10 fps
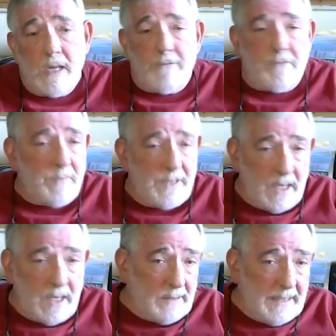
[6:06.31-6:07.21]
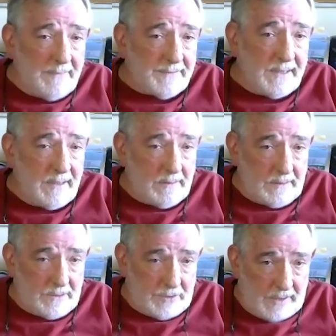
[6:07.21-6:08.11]
from the young leaves in the
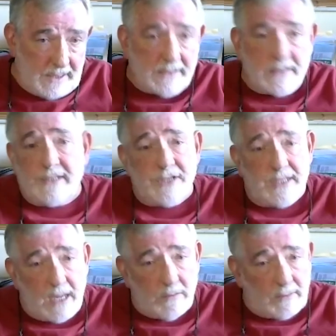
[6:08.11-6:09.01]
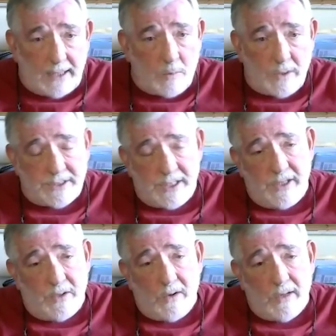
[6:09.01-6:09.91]
trees leaching out liquids in
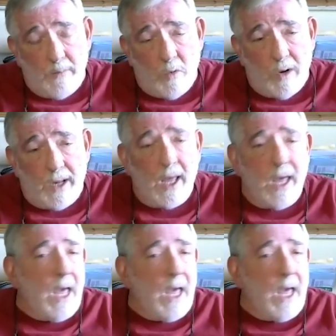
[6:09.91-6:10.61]
the early morning.